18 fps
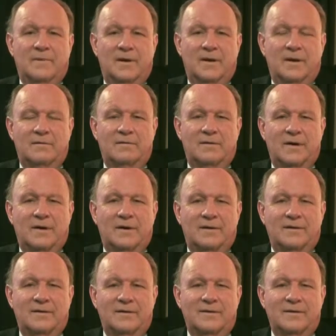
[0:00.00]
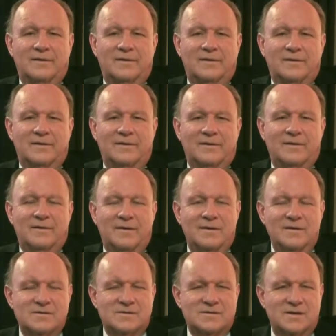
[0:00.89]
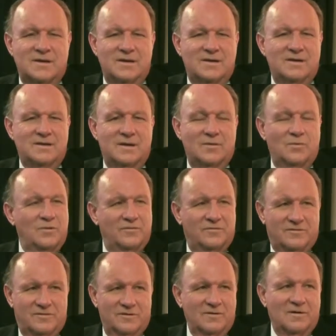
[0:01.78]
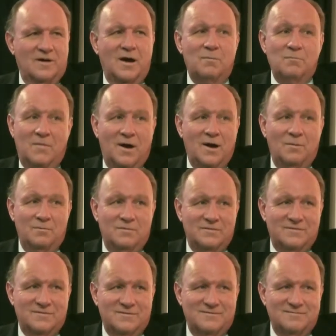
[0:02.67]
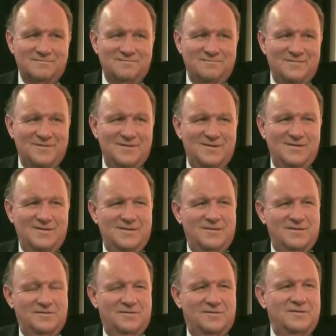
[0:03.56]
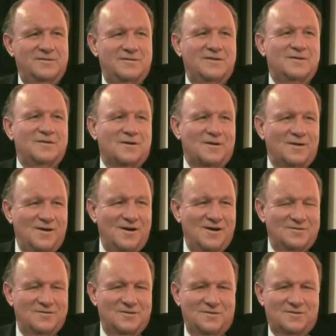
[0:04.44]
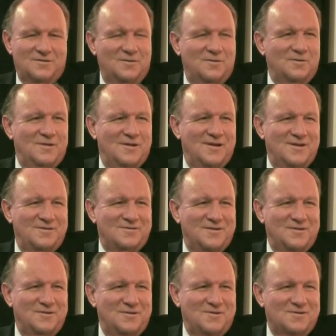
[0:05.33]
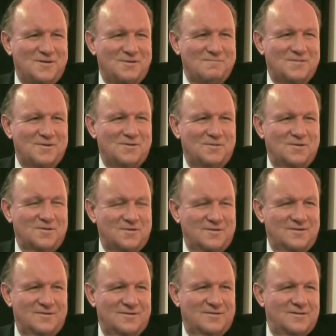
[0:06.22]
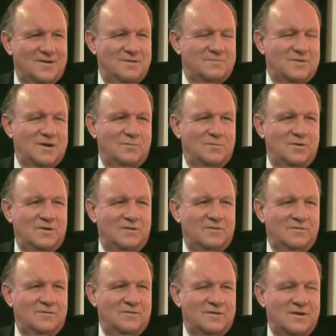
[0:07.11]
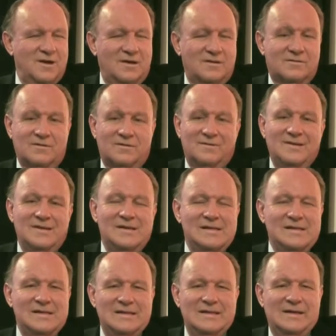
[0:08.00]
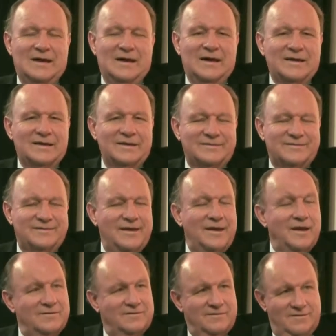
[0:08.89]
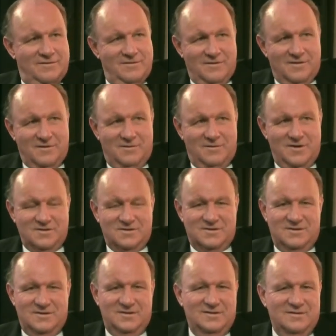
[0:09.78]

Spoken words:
anyway, he said, "We've still got Mom's. She's in the closet, so we'll have to do something with her at the same time we do with Dad." So I guess the answer to your question